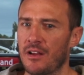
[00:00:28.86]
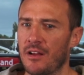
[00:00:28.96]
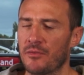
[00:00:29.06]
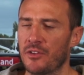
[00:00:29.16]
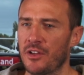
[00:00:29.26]

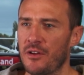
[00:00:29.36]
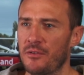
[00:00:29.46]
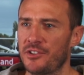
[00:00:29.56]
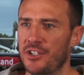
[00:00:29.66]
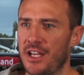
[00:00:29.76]
I'm going to go
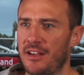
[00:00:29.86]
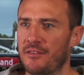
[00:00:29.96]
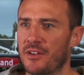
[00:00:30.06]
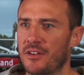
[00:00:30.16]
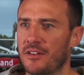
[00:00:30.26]
with Shay
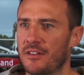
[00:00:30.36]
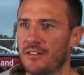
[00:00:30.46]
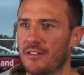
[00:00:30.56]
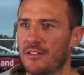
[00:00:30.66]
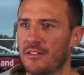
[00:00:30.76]
Given.
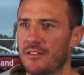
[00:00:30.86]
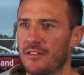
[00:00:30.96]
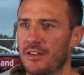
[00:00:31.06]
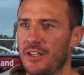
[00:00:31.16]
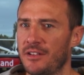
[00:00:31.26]

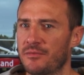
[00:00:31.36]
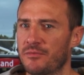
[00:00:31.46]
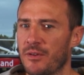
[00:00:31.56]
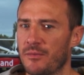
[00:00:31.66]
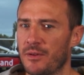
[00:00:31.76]
He's
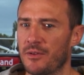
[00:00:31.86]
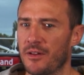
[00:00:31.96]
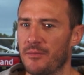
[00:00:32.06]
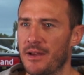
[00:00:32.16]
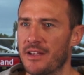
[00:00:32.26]
probably one
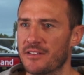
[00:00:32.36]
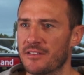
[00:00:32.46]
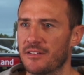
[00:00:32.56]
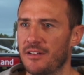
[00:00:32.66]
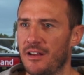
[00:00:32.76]
of the
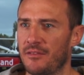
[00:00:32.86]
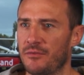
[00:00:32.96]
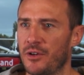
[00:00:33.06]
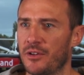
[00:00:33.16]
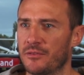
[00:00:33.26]
best that
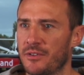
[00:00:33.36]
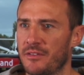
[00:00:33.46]
I've worked